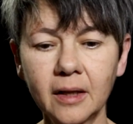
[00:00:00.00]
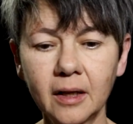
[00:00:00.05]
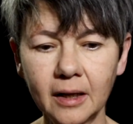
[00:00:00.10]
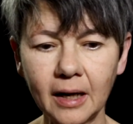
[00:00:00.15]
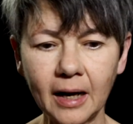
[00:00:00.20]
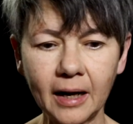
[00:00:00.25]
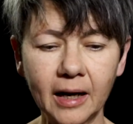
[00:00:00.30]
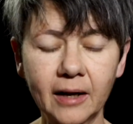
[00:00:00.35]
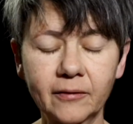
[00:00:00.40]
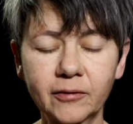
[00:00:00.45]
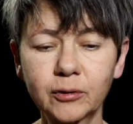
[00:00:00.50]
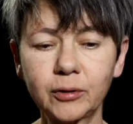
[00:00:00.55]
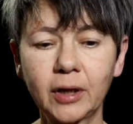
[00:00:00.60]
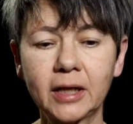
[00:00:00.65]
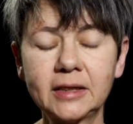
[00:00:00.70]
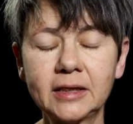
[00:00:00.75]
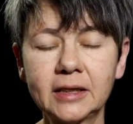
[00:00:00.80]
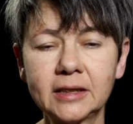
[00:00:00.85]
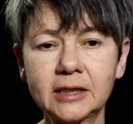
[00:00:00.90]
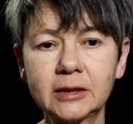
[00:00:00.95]
I have
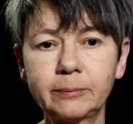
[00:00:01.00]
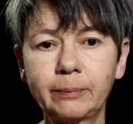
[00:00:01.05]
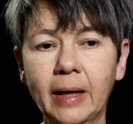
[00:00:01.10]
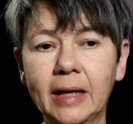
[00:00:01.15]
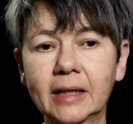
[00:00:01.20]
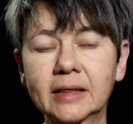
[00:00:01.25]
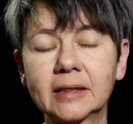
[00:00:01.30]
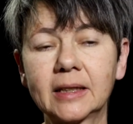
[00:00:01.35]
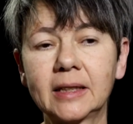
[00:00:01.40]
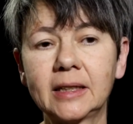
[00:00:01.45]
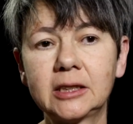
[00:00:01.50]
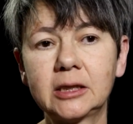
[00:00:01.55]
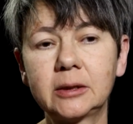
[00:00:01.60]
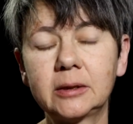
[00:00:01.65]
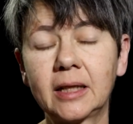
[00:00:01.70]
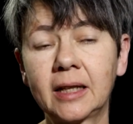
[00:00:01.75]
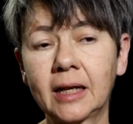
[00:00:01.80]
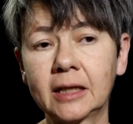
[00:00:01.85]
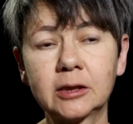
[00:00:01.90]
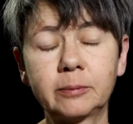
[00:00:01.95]
created SPEX,
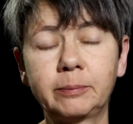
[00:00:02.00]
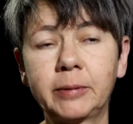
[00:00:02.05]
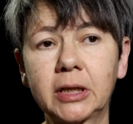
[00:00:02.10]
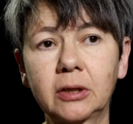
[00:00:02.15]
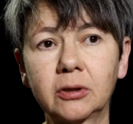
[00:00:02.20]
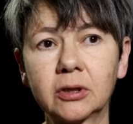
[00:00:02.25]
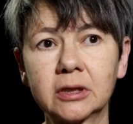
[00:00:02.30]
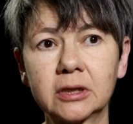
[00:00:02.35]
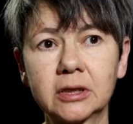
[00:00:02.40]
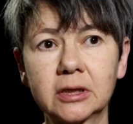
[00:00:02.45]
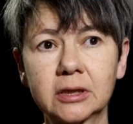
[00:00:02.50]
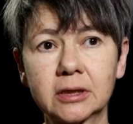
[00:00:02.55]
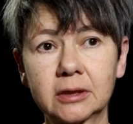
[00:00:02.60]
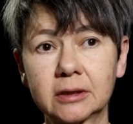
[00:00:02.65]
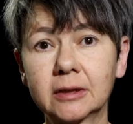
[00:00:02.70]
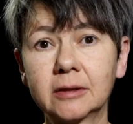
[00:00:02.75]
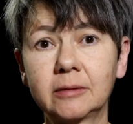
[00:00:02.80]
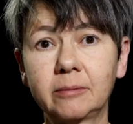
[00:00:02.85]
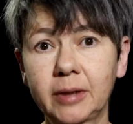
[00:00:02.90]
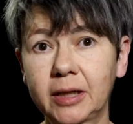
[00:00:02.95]
that's because
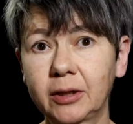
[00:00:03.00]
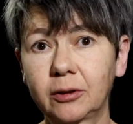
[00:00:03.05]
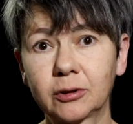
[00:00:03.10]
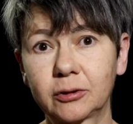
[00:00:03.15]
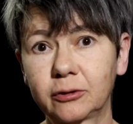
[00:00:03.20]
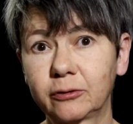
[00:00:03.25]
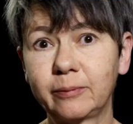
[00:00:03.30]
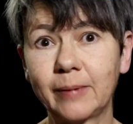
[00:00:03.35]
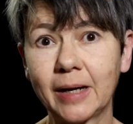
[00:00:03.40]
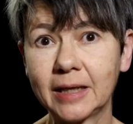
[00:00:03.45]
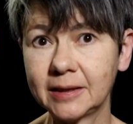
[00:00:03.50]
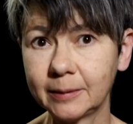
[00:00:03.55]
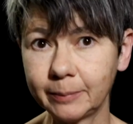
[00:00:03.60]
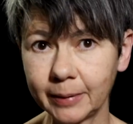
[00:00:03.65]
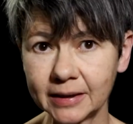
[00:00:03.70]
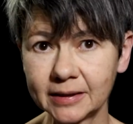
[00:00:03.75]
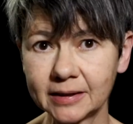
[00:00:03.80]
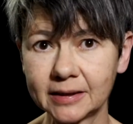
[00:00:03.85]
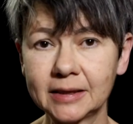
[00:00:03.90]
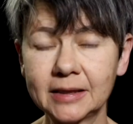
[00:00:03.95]
of my
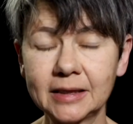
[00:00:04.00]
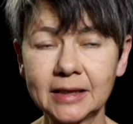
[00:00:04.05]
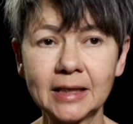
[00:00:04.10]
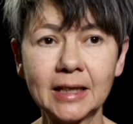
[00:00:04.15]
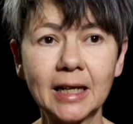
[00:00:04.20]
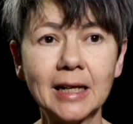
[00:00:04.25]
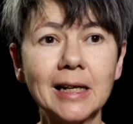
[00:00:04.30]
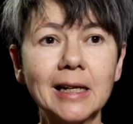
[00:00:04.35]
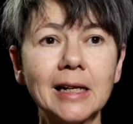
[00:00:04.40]
dependency.